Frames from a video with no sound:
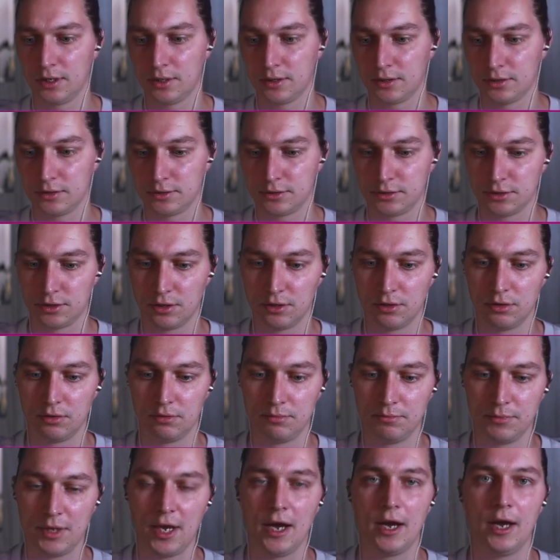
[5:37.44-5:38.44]

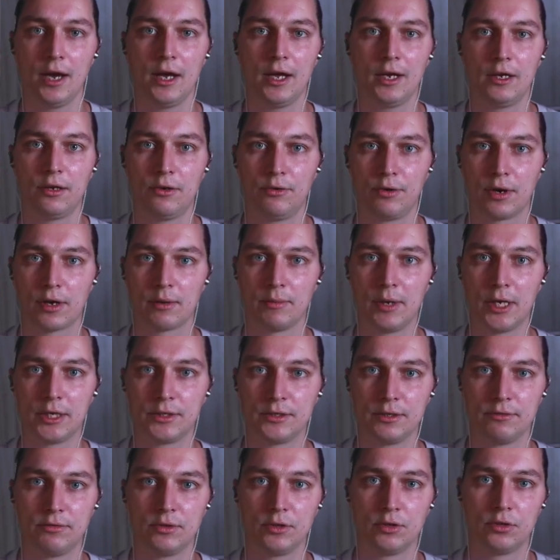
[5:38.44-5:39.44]
So yeah, I highly
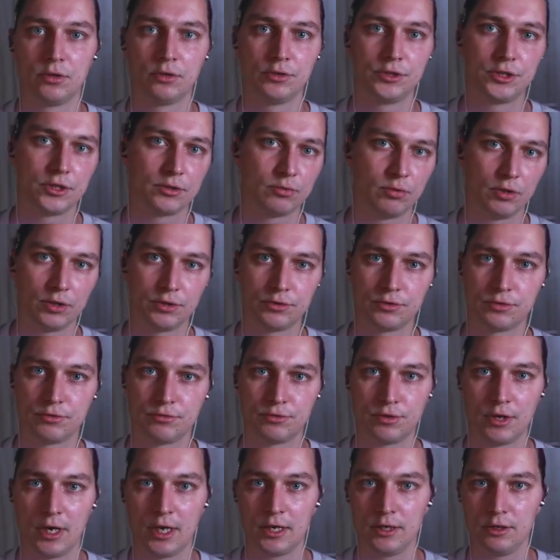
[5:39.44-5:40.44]
recommend if you just want to
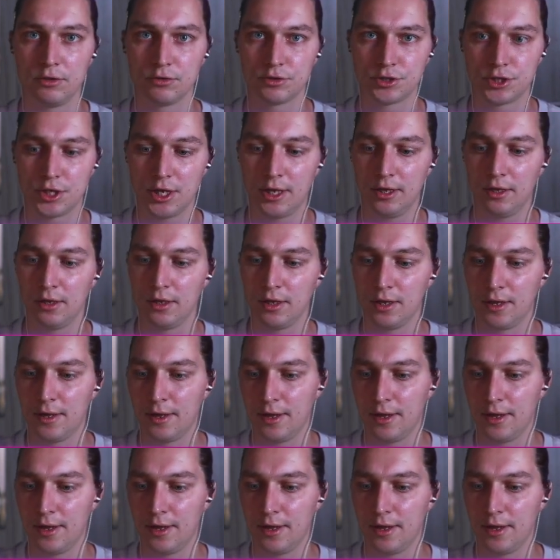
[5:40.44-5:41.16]
try a new shell